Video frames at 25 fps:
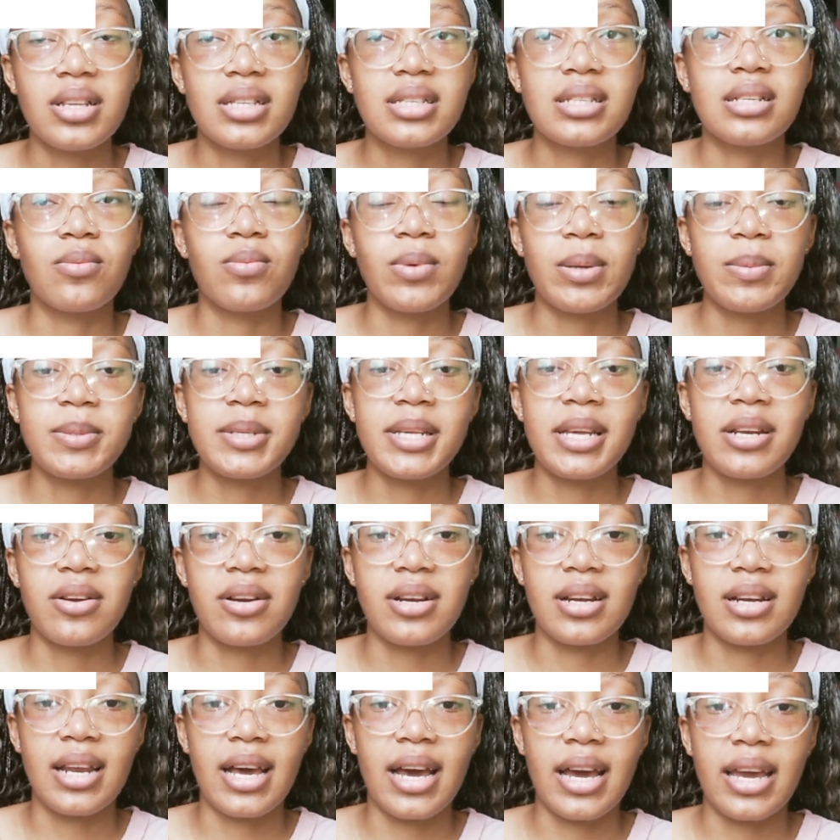It's a website
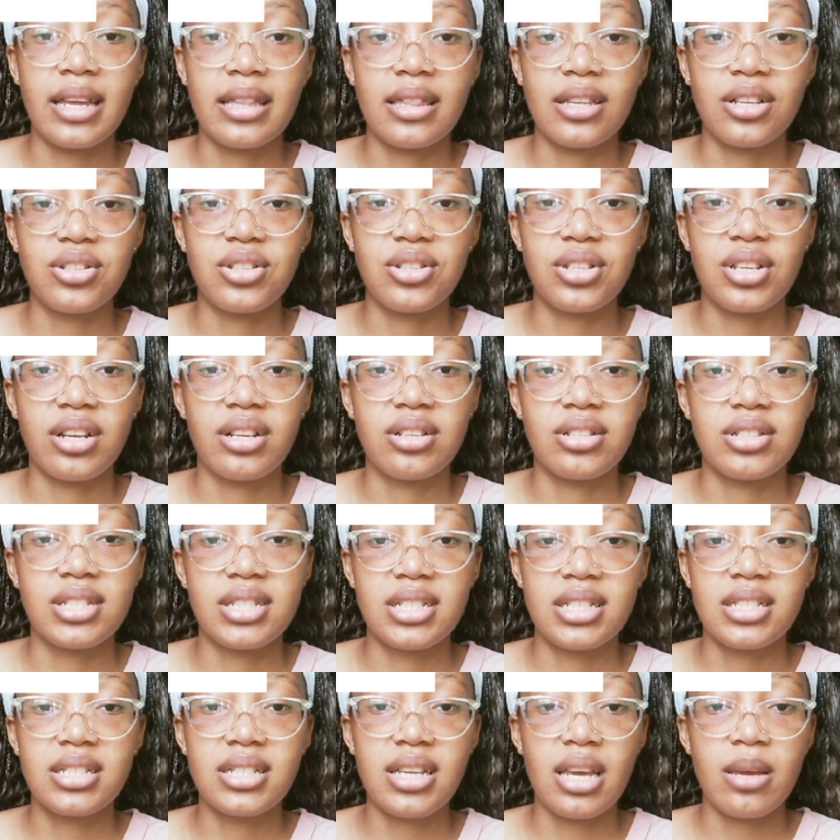online that you can
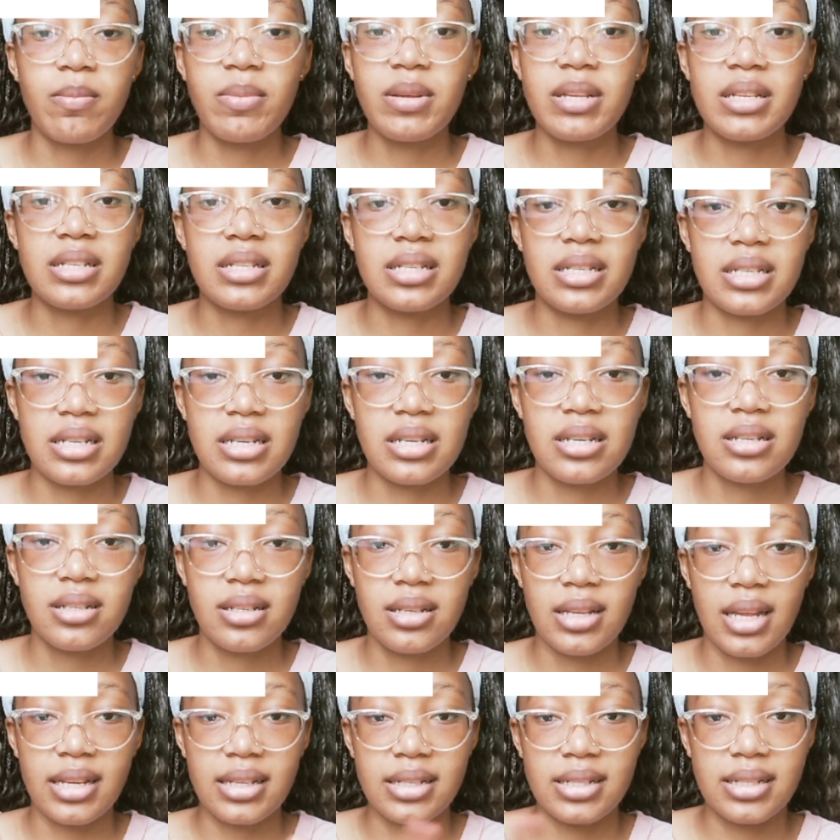just type in Z,
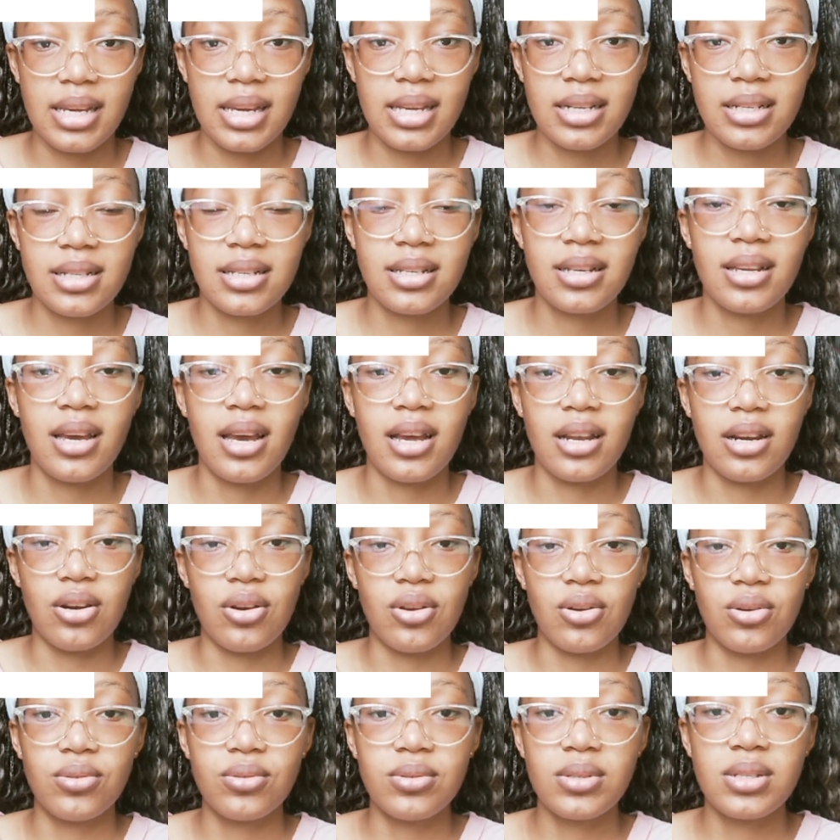like Z, and
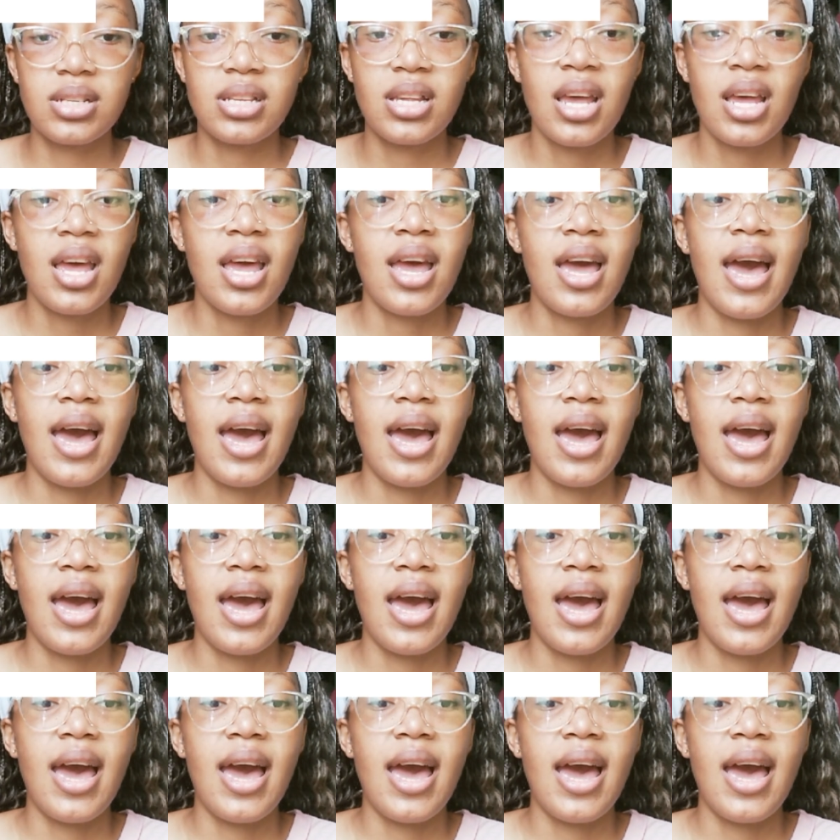notes,